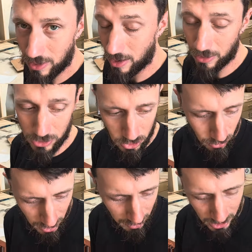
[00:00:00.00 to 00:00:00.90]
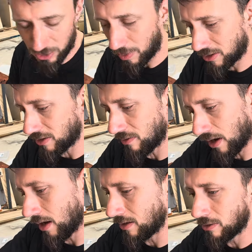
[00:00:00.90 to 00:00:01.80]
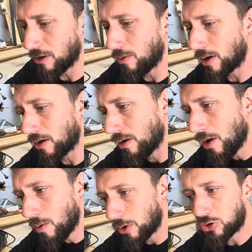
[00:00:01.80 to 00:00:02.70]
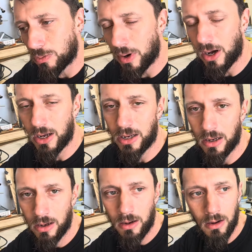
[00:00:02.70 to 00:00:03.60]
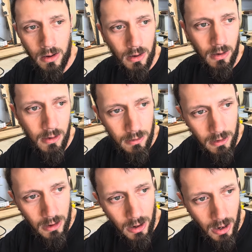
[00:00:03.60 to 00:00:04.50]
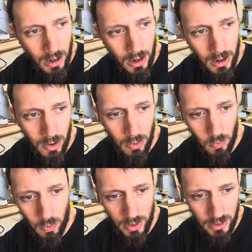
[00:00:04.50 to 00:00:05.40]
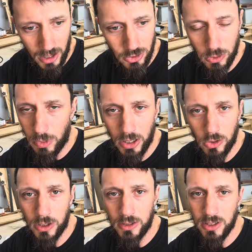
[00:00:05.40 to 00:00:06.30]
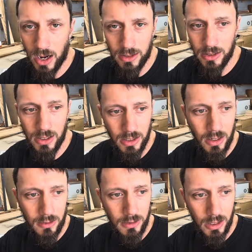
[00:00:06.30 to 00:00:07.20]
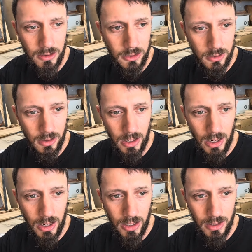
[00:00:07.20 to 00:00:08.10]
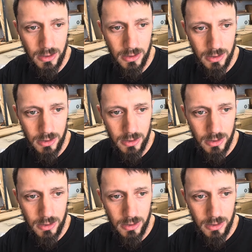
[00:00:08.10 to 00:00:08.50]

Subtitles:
get extremely expensive, and knowing what you're buying, one laser might look exactly like another laser, and